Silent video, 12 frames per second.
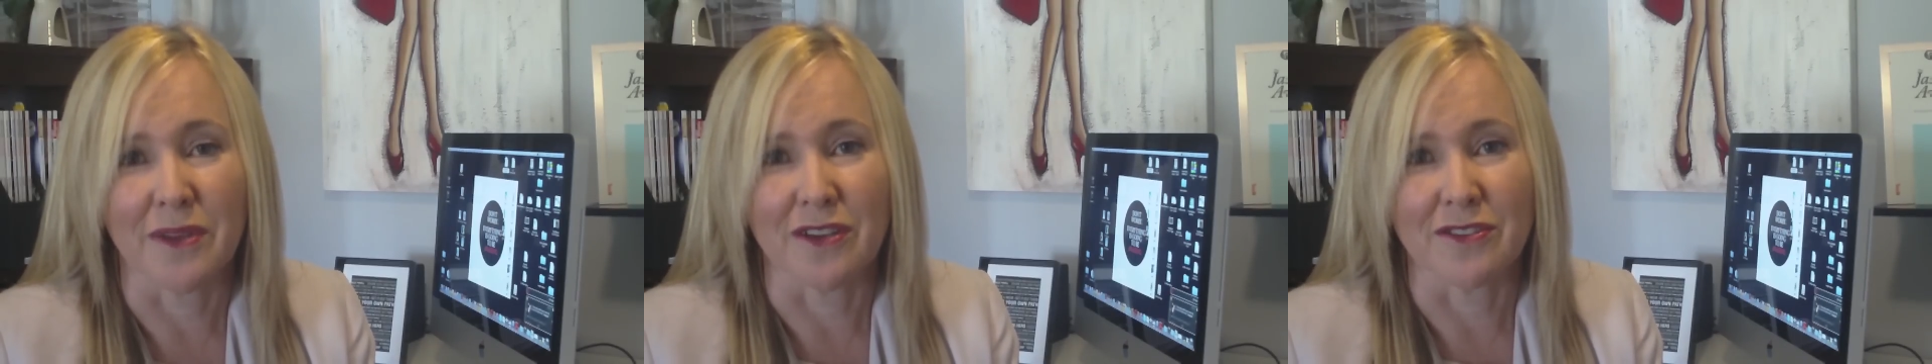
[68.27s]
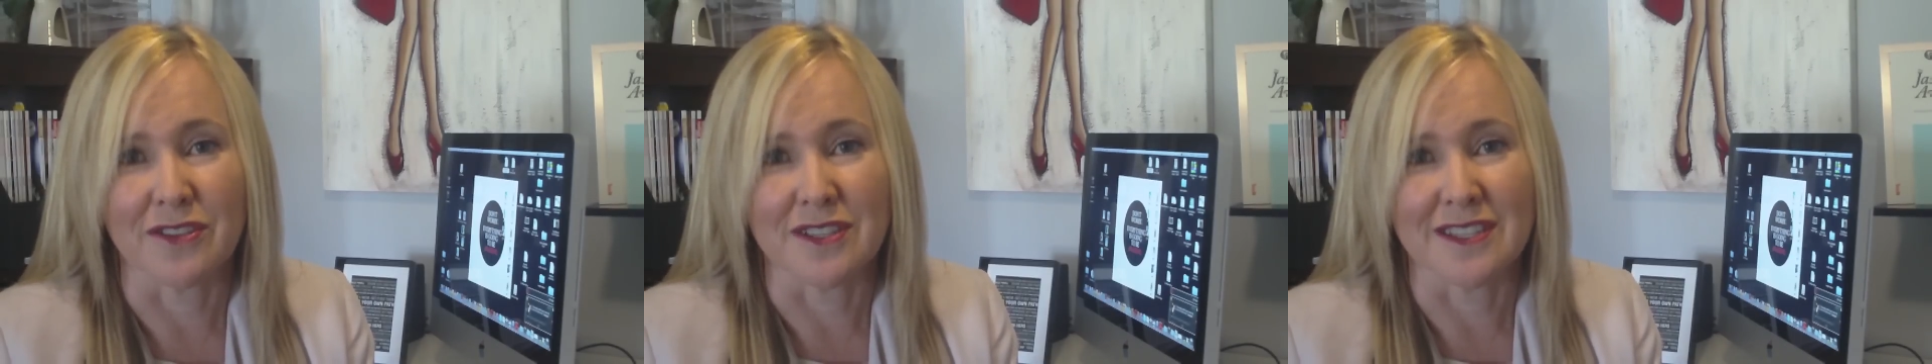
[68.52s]

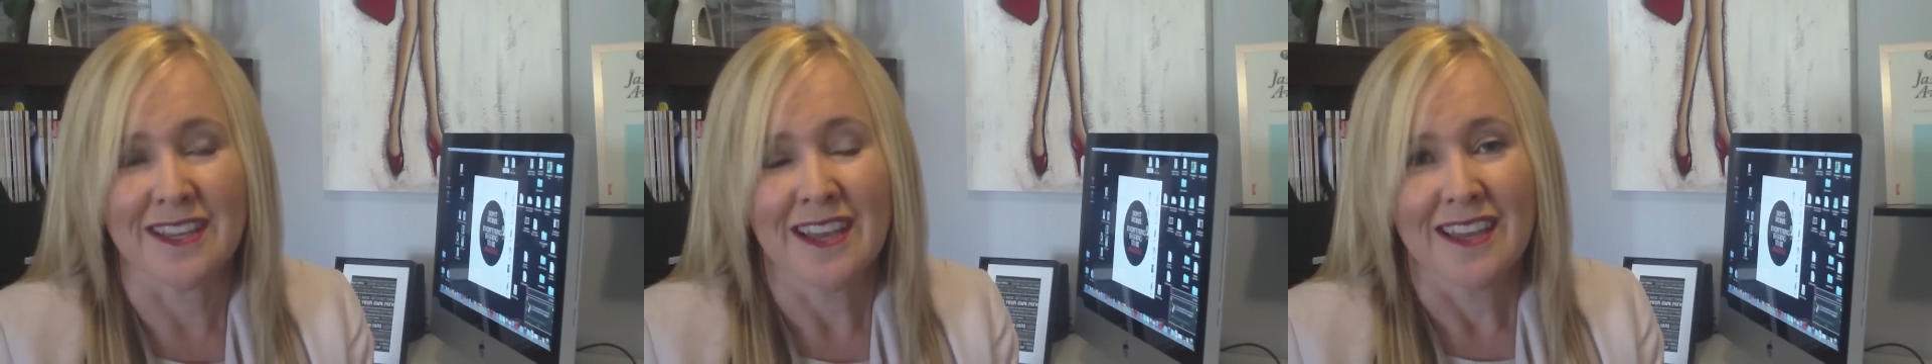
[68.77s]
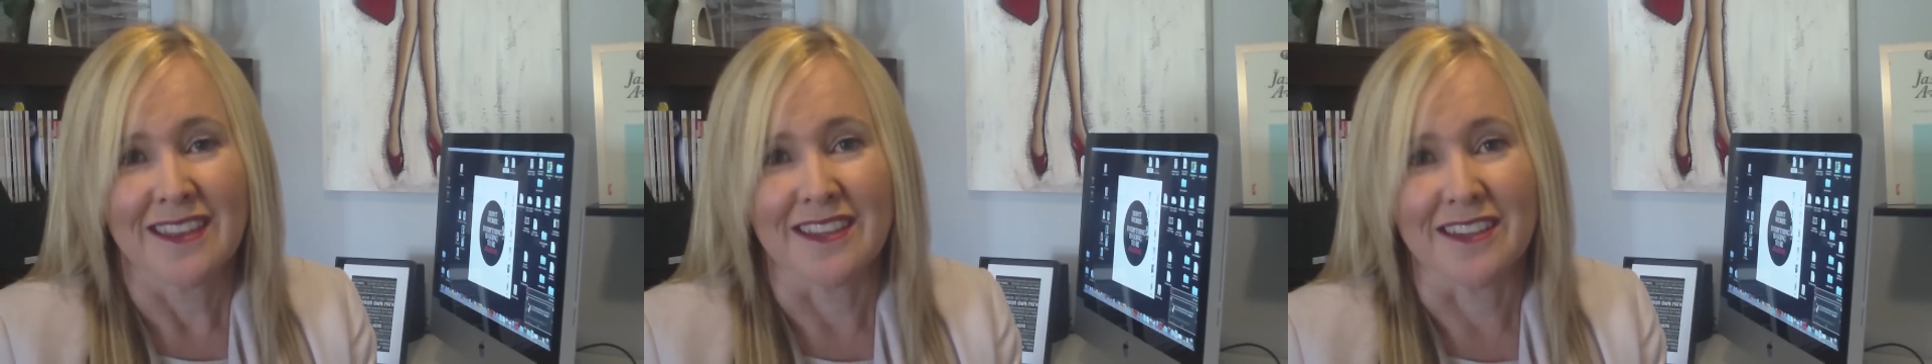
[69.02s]
because
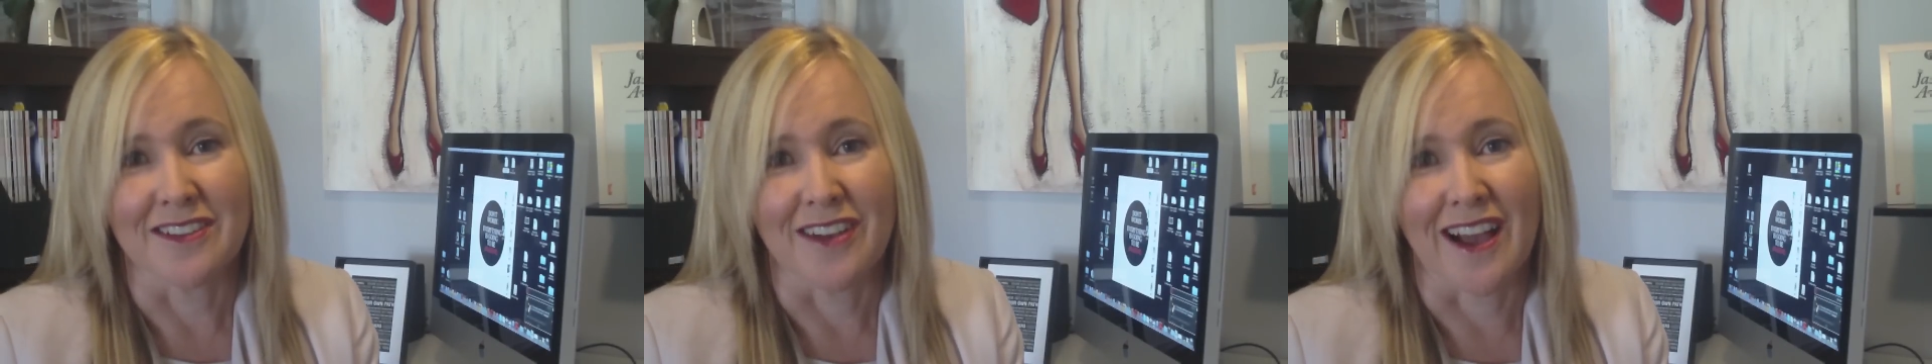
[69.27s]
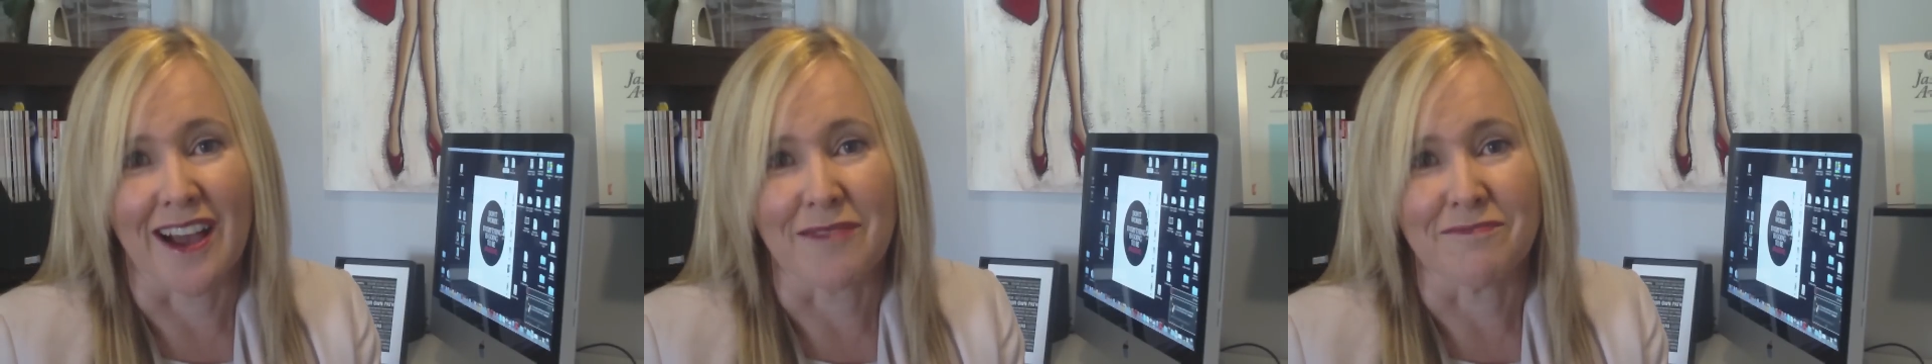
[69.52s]
the
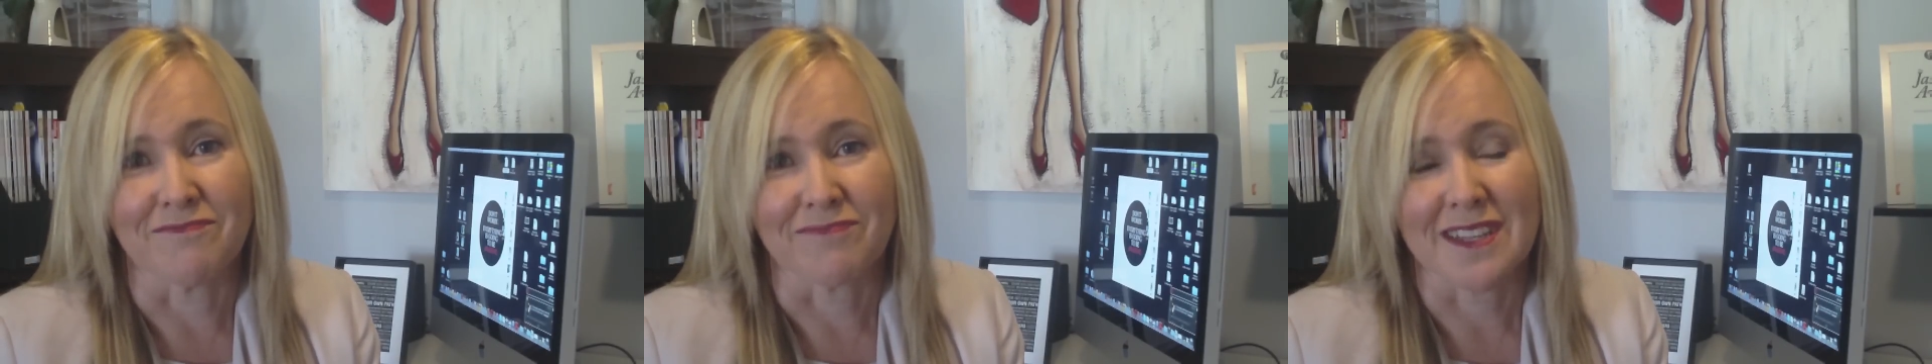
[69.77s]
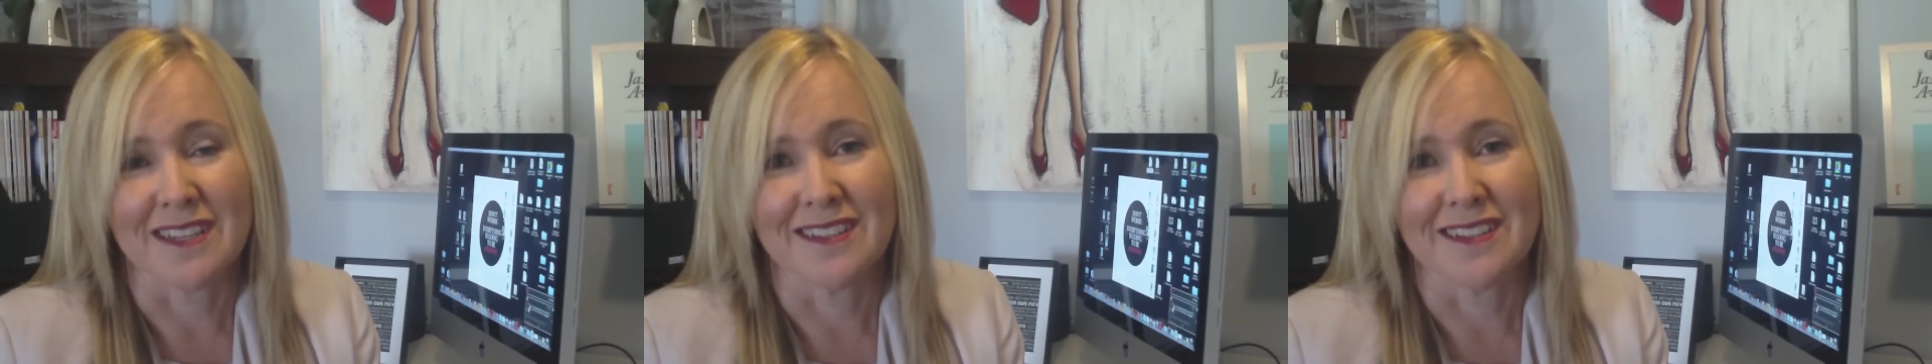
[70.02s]
um,